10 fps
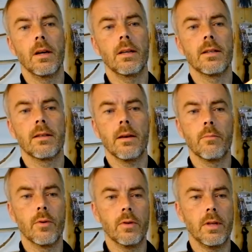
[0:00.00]
It's a
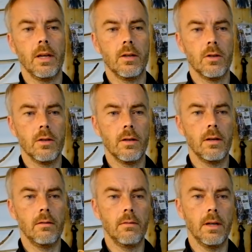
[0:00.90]
thumb protector,
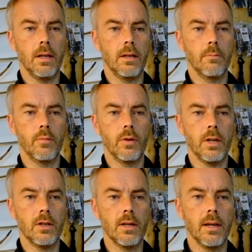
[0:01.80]
like
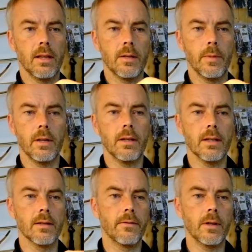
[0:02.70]
protection like this, but it
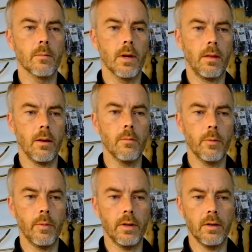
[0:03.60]
doesn't fit my
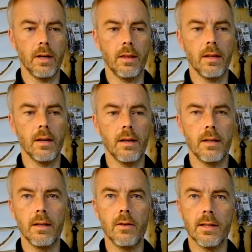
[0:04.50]
thumb, but you get the
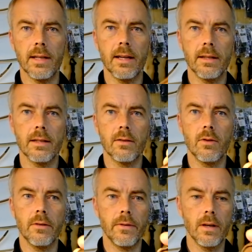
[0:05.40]
idea. It's like these
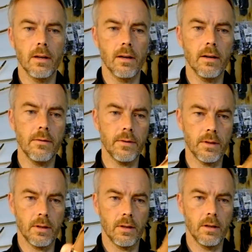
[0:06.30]
three finger
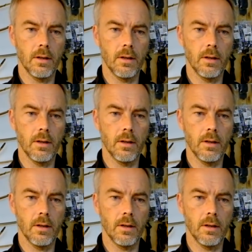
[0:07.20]
gloves.